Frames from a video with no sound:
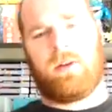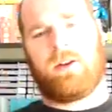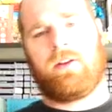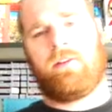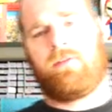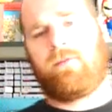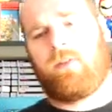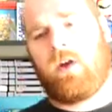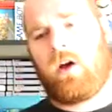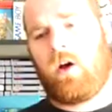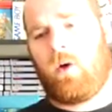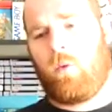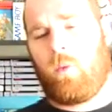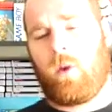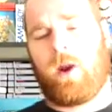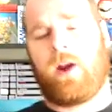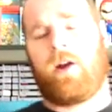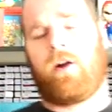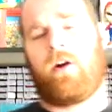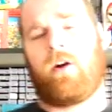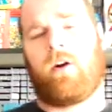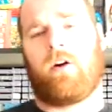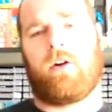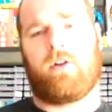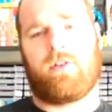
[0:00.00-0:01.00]
bit of
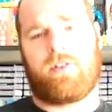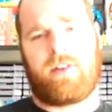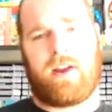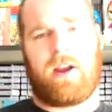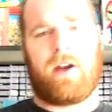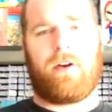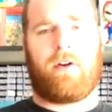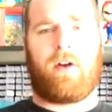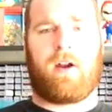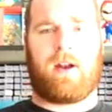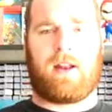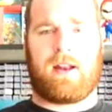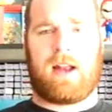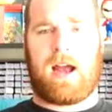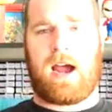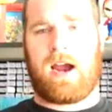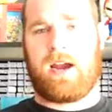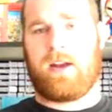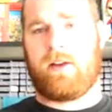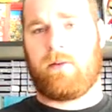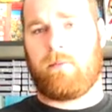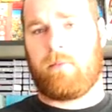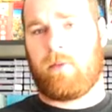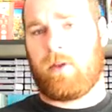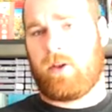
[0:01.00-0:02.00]
wear or tear on an
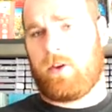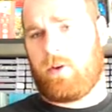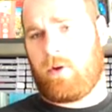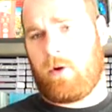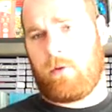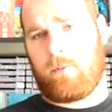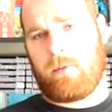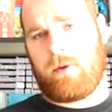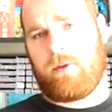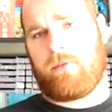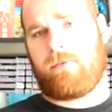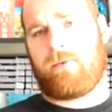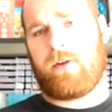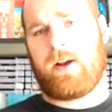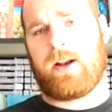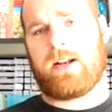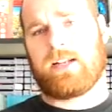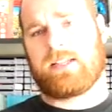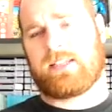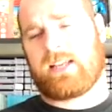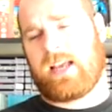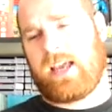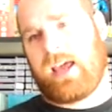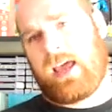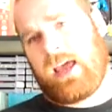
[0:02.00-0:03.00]
item, don't be afraid
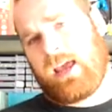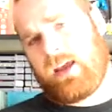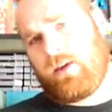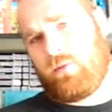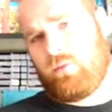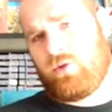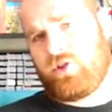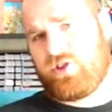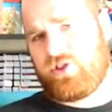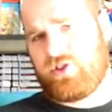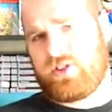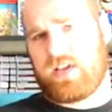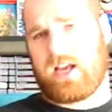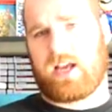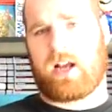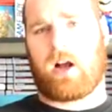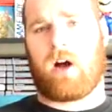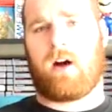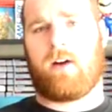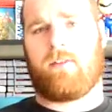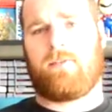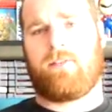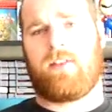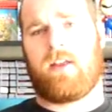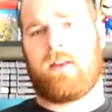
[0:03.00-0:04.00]
to say, hey, would you take
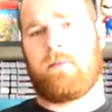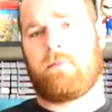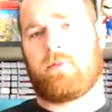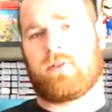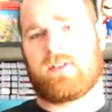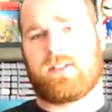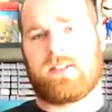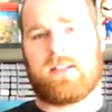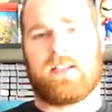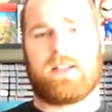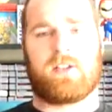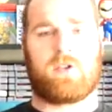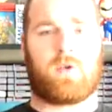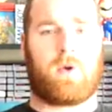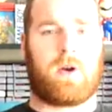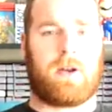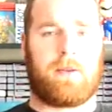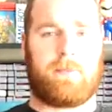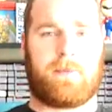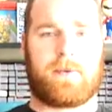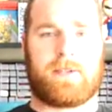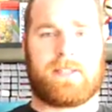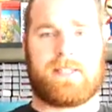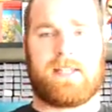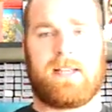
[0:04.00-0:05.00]
off 10%,
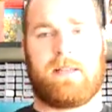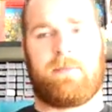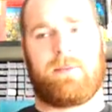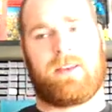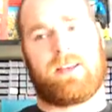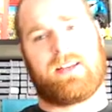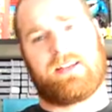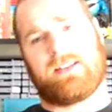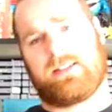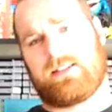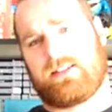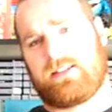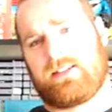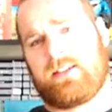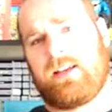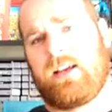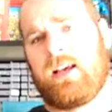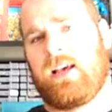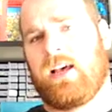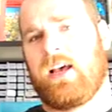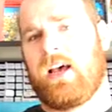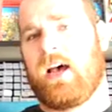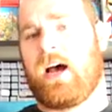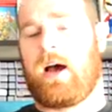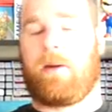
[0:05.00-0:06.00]
20%, because
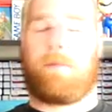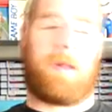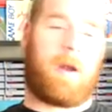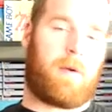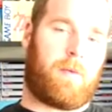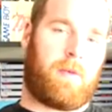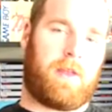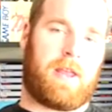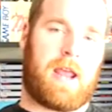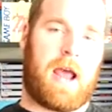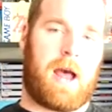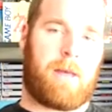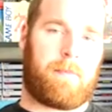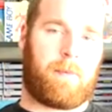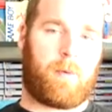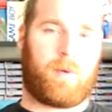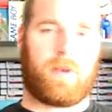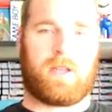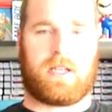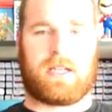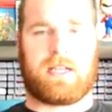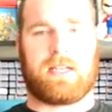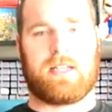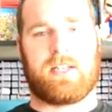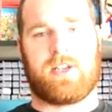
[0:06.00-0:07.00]
I'm not really happy
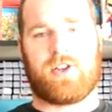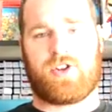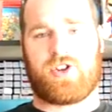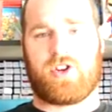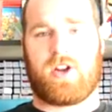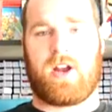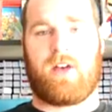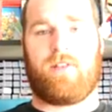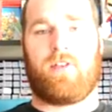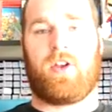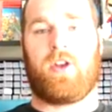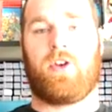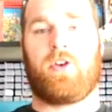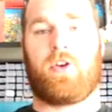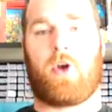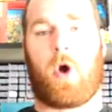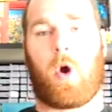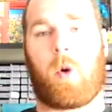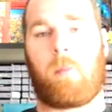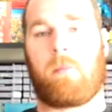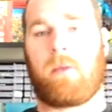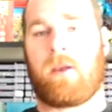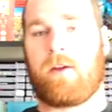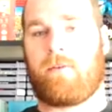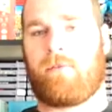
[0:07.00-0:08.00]
with the condition of it.
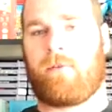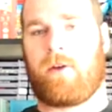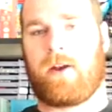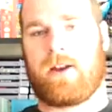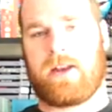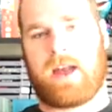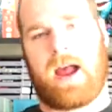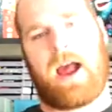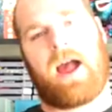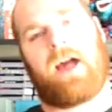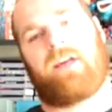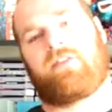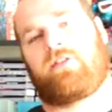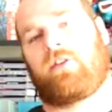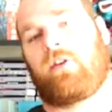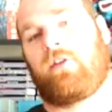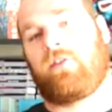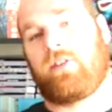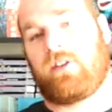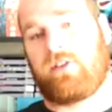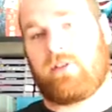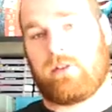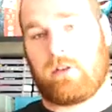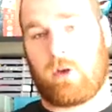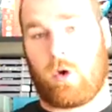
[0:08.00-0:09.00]
Don't be afraid to ask
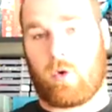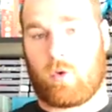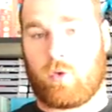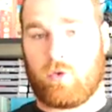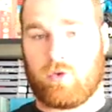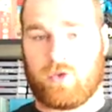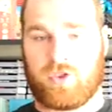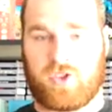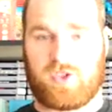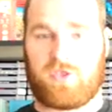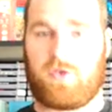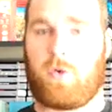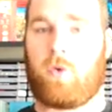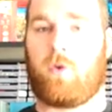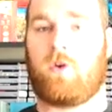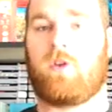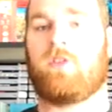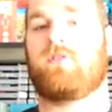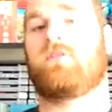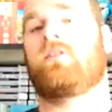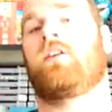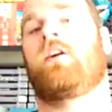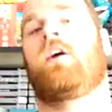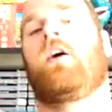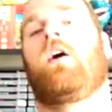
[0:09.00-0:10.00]
on these local
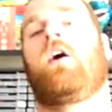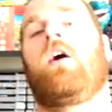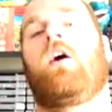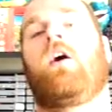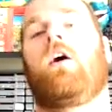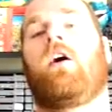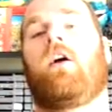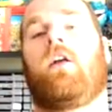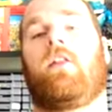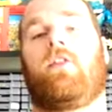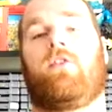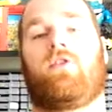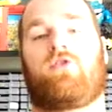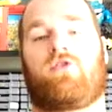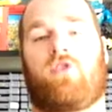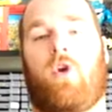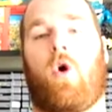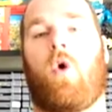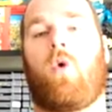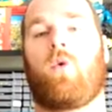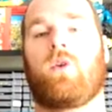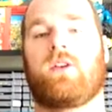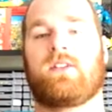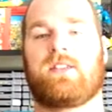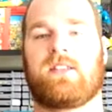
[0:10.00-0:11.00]
stores. There's
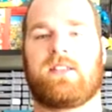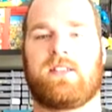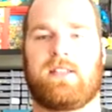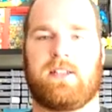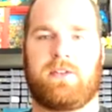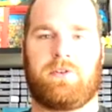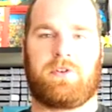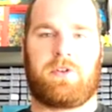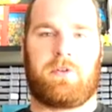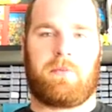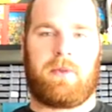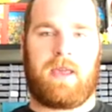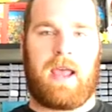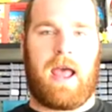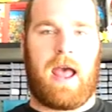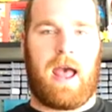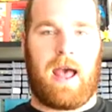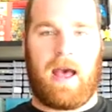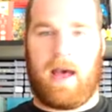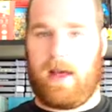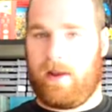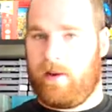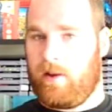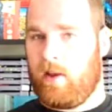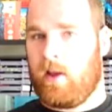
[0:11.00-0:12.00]
always a deal to be
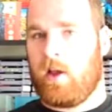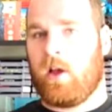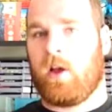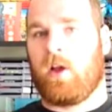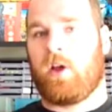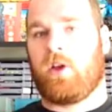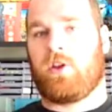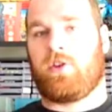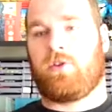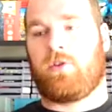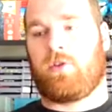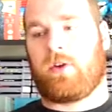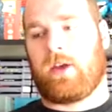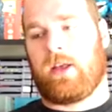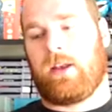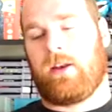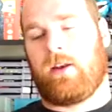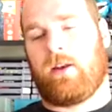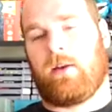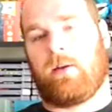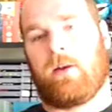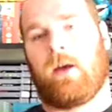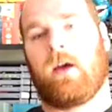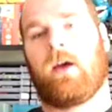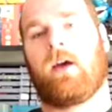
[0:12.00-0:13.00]
had. You
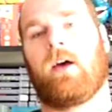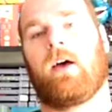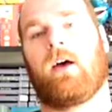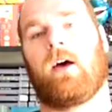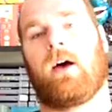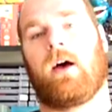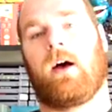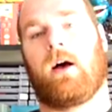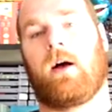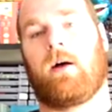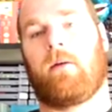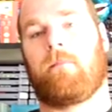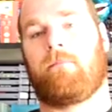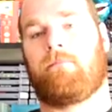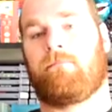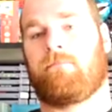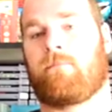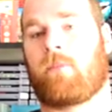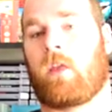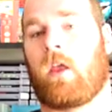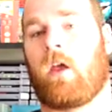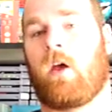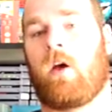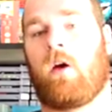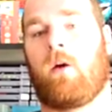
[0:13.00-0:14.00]
can,
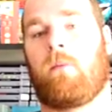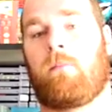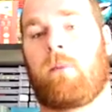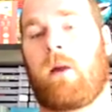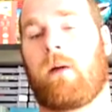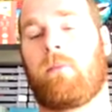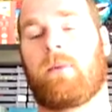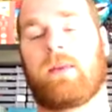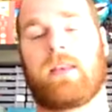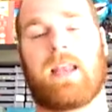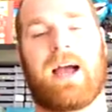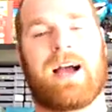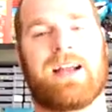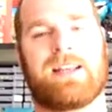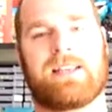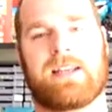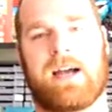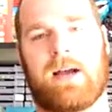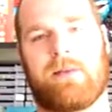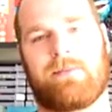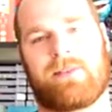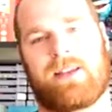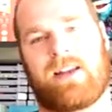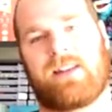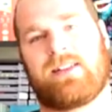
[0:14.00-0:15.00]
probably 9
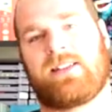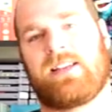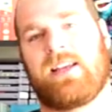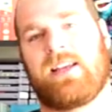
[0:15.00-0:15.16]
times out of